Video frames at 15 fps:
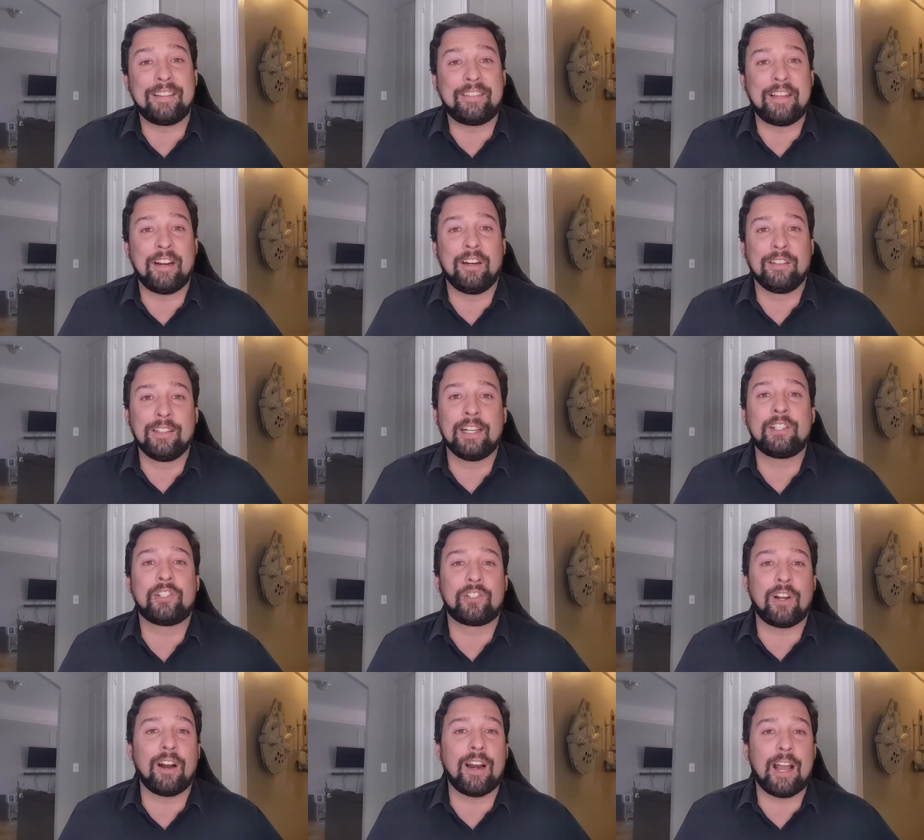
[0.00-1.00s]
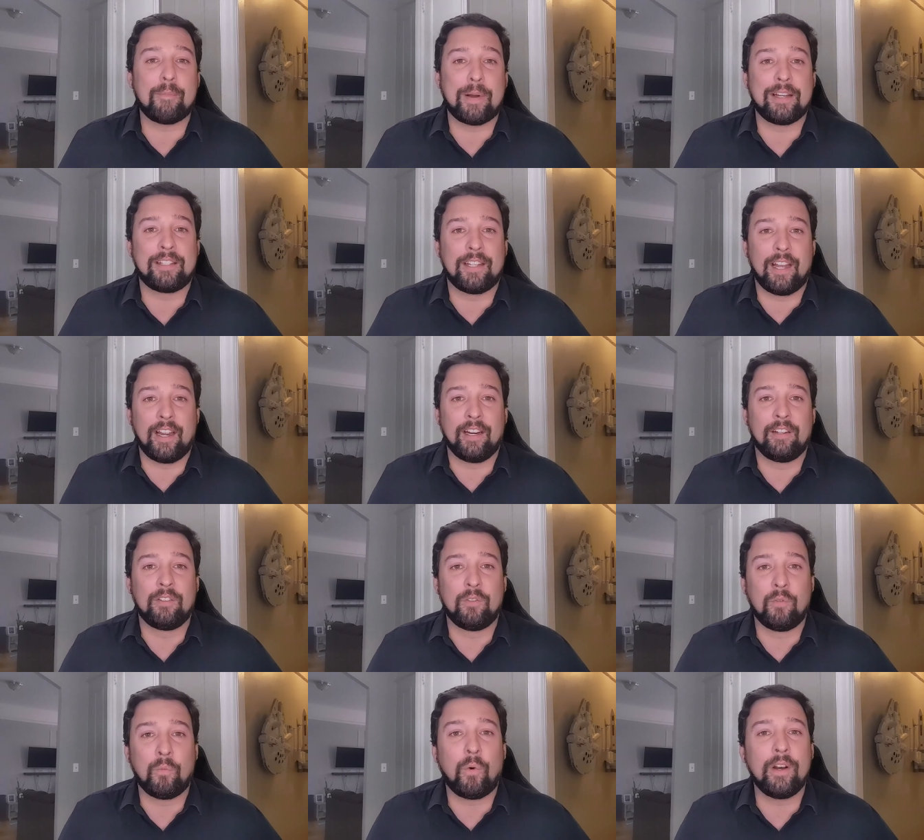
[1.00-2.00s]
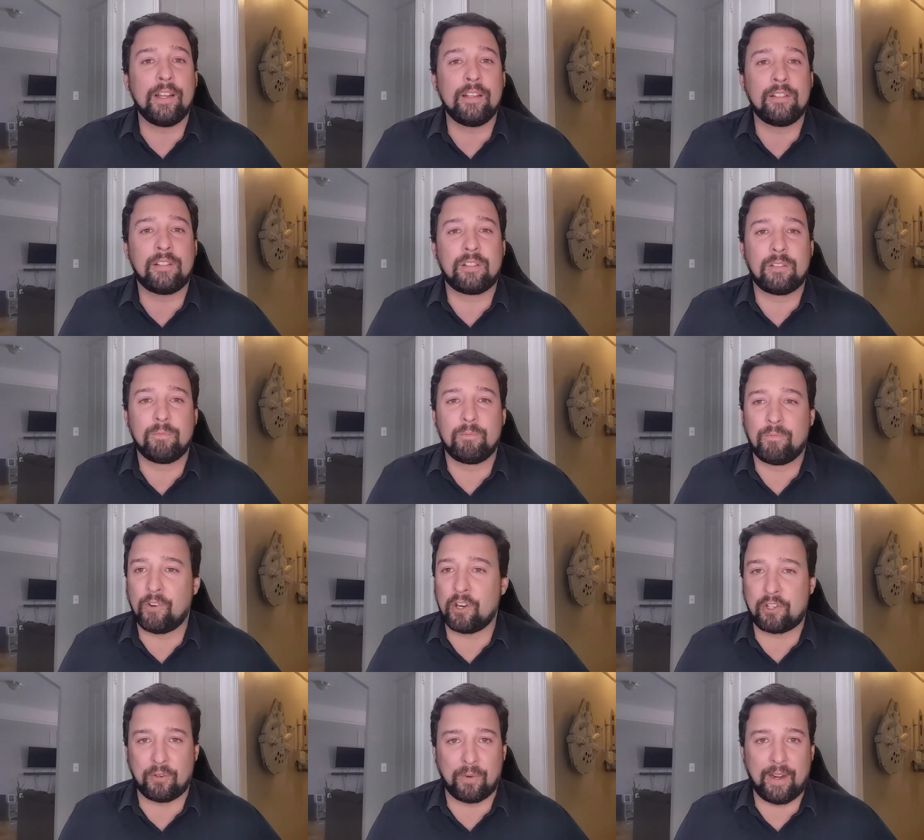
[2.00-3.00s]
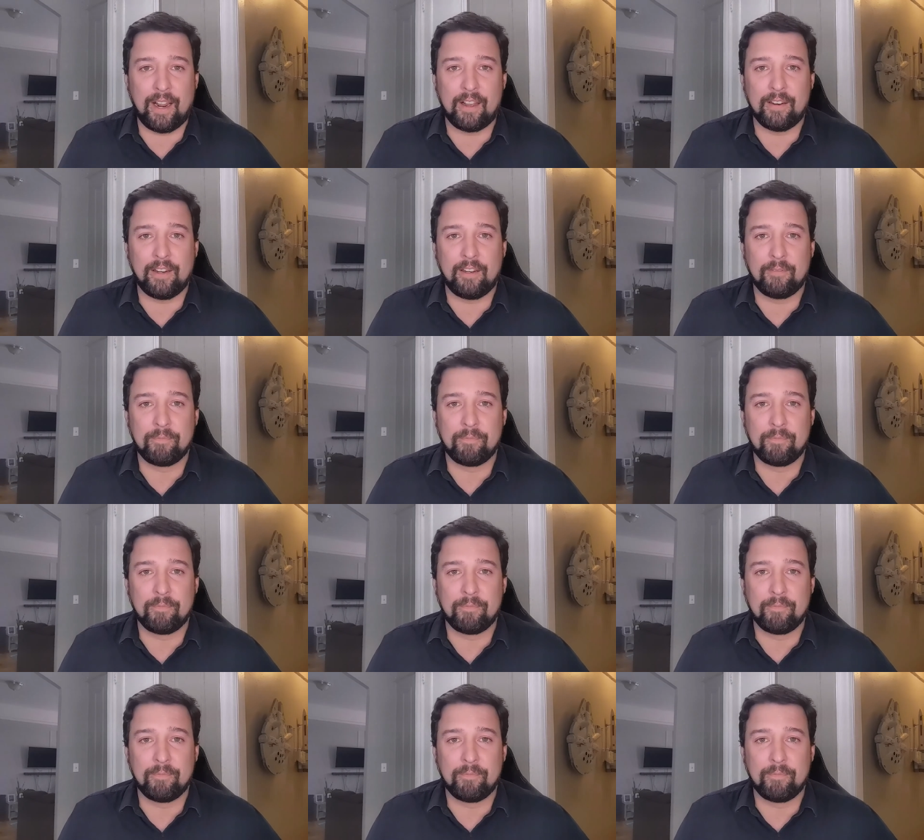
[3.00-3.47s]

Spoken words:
there, let's start out by saying, what is virtual reality?